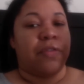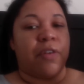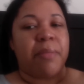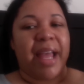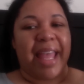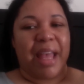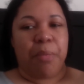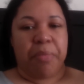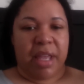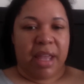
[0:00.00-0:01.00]
From my
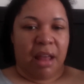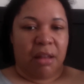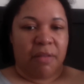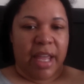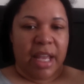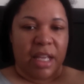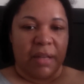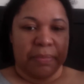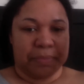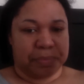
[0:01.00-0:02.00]
hand being
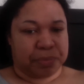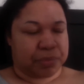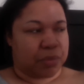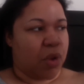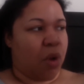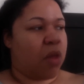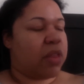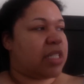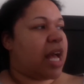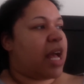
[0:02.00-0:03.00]
elevated all
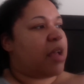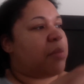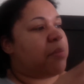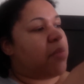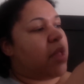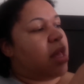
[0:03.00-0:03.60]
the time,